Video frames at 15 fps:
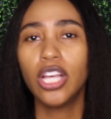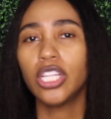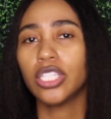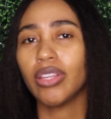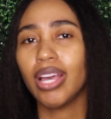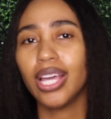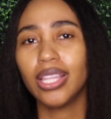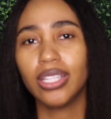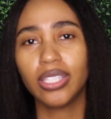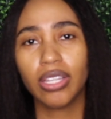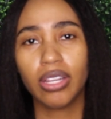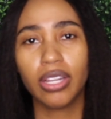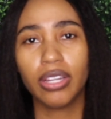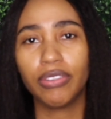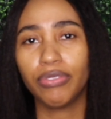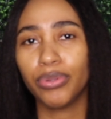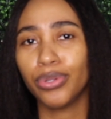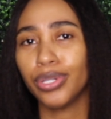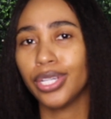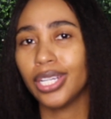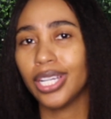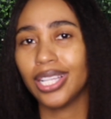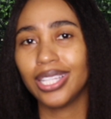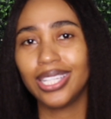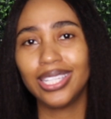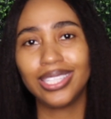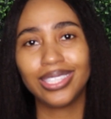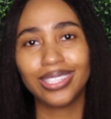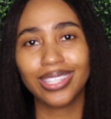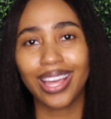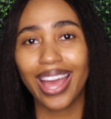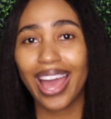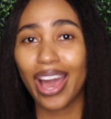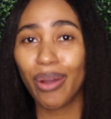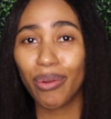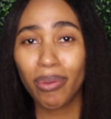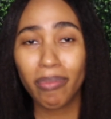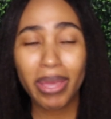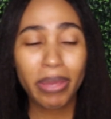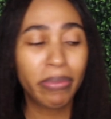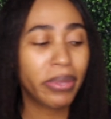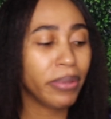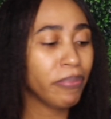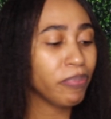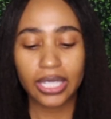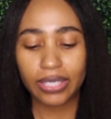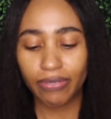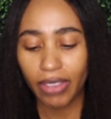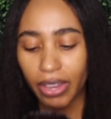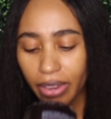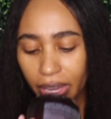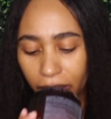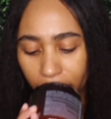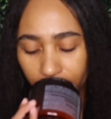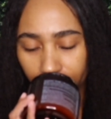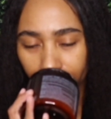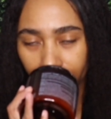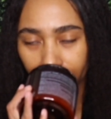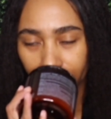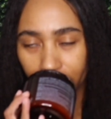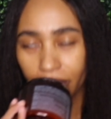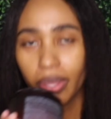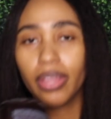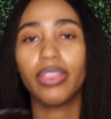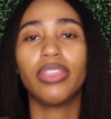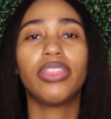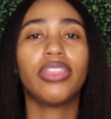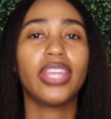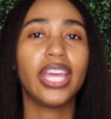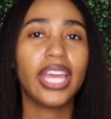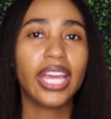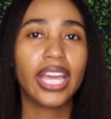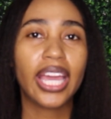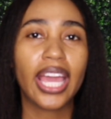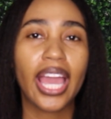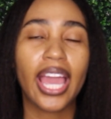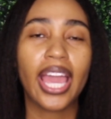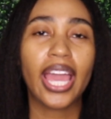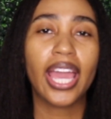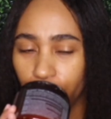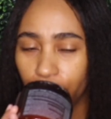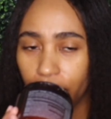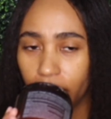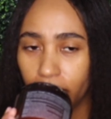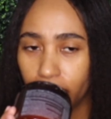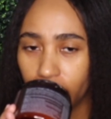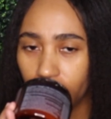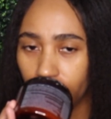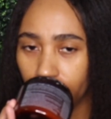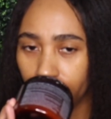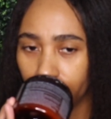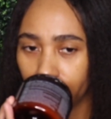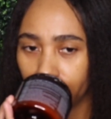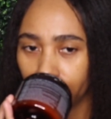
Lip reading: So I had this on for at least an hour maybe. It's very thick and creamy.